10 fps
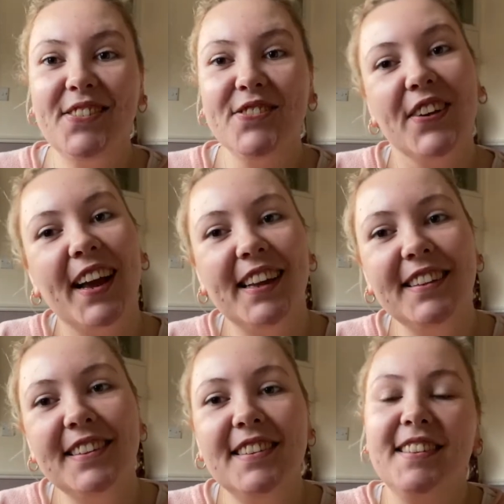
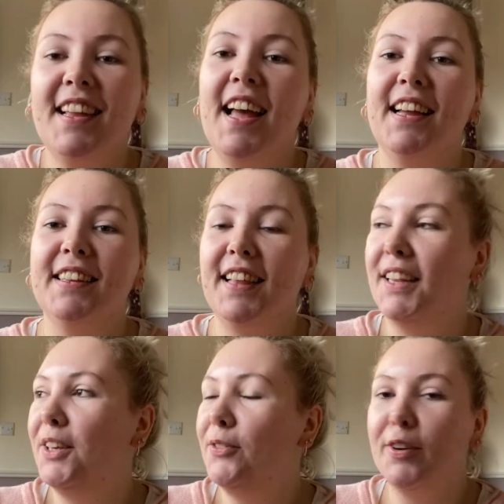friends, and thank
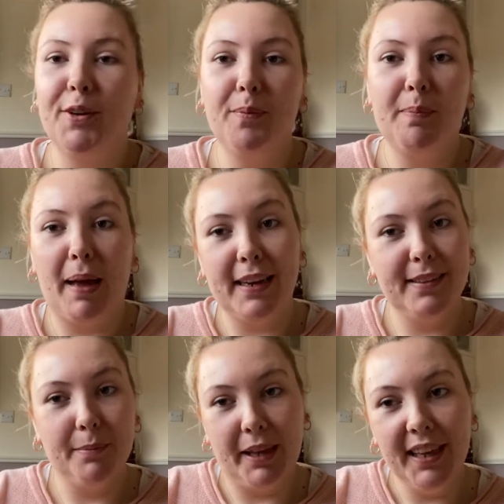you for coming back
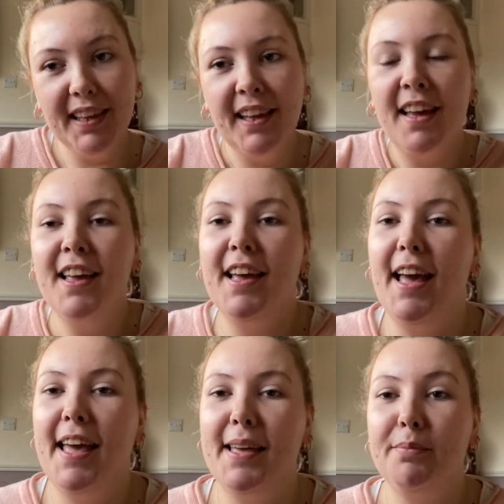to me.
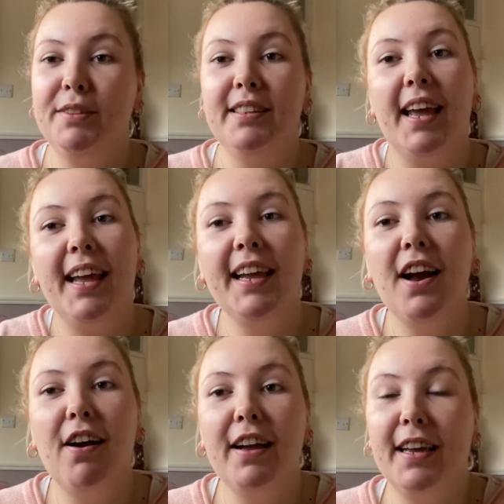Today
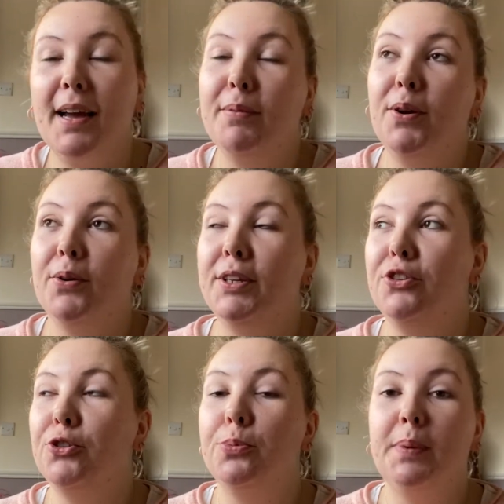I am going
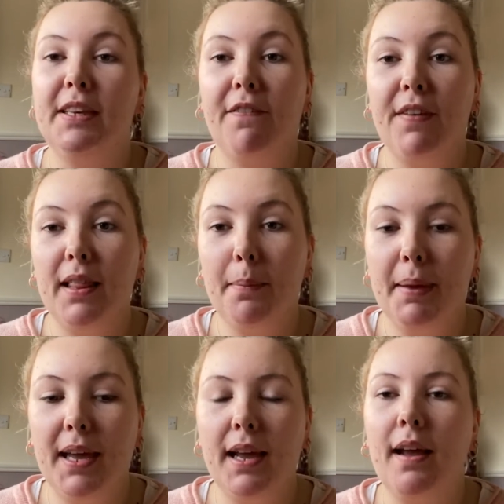to be
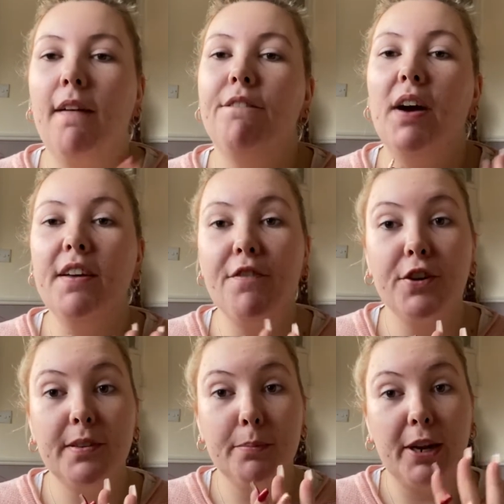filming 5
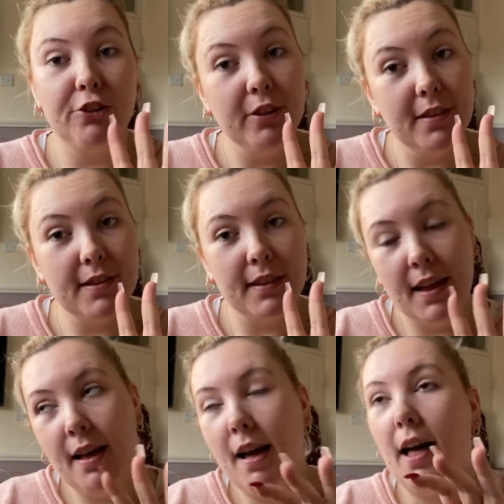first impressions
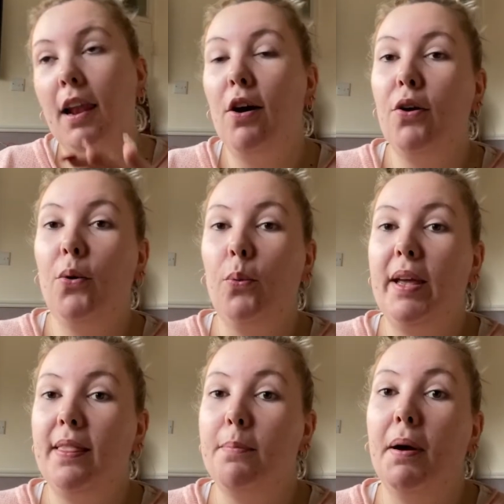along with
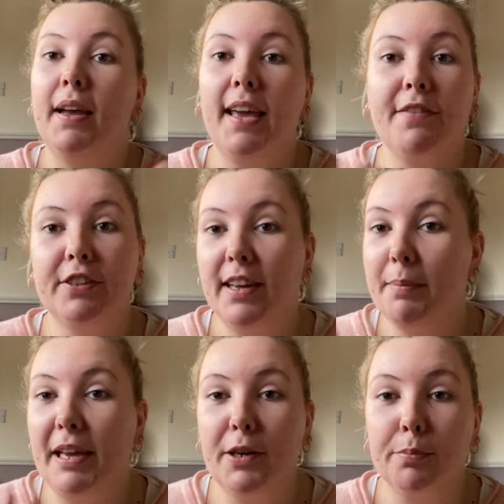my everyday
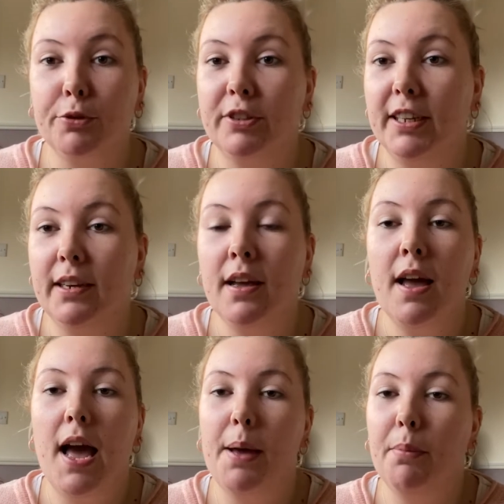makeup routine.
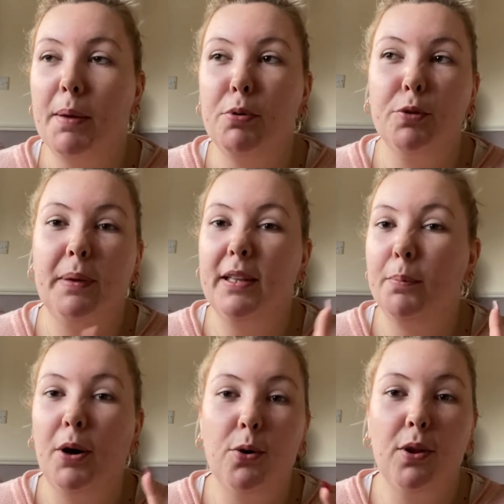I put up a little
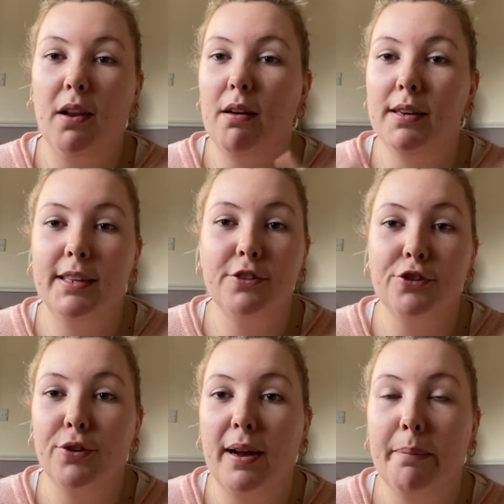poll on
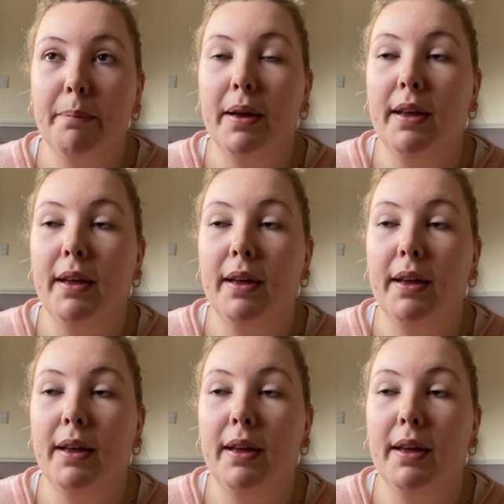Instagram